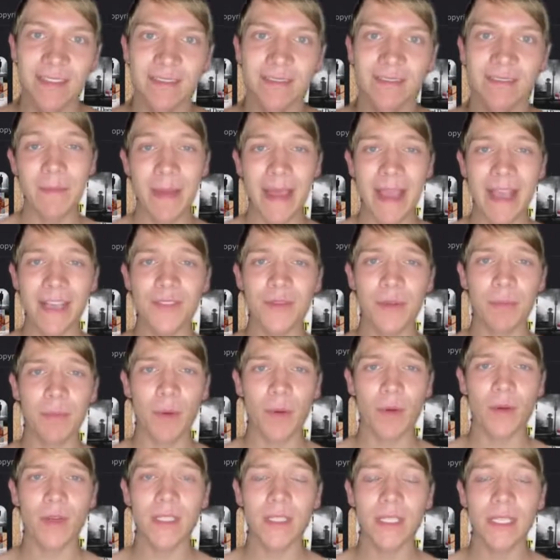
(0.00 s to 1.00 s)
The bags
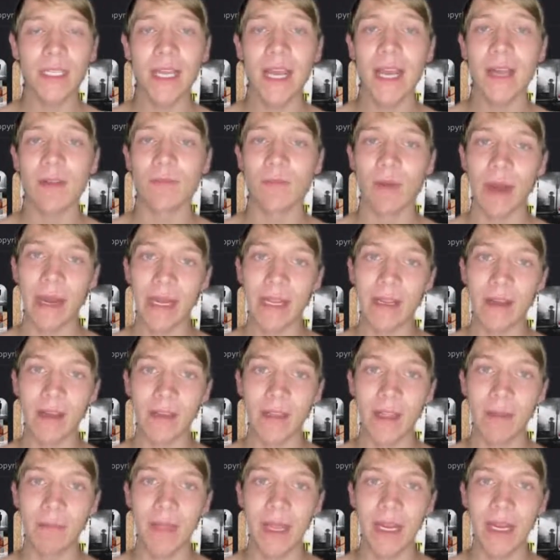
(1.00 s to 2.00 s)
reportedly had writing on
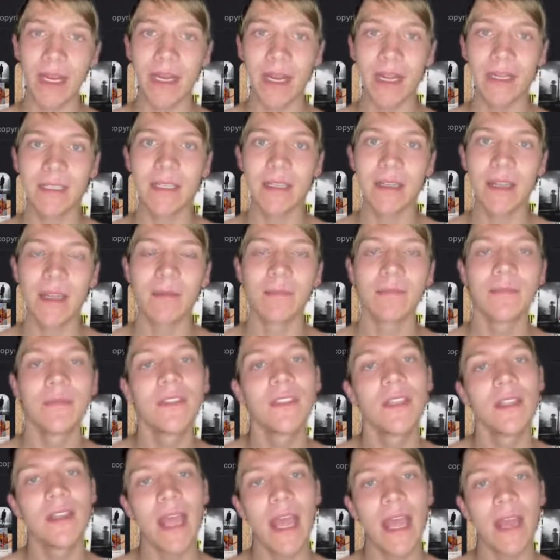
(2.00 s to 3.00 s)
them that connected them
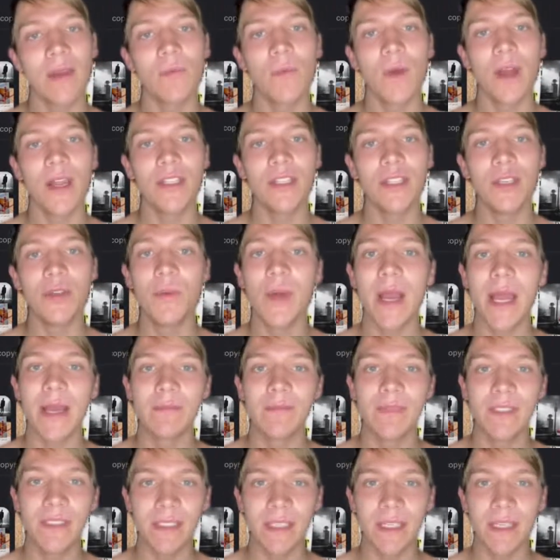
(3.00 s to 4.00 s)
to the
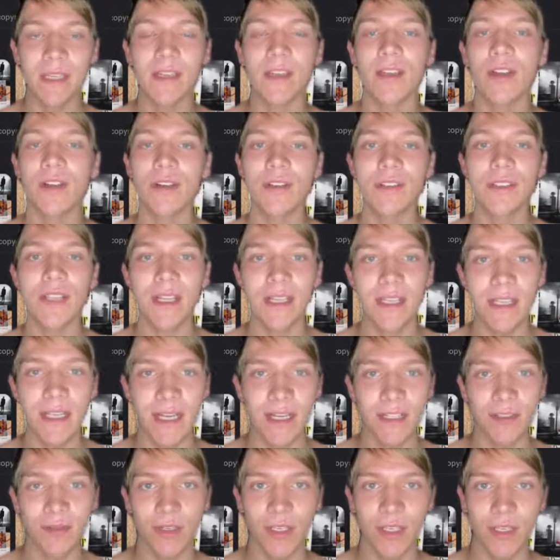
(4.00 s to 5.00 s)
NYUMC
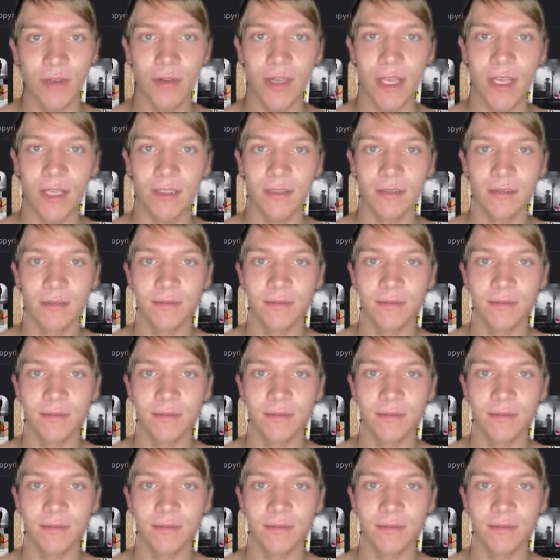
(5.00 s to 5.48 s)
neuropsychiatric unit.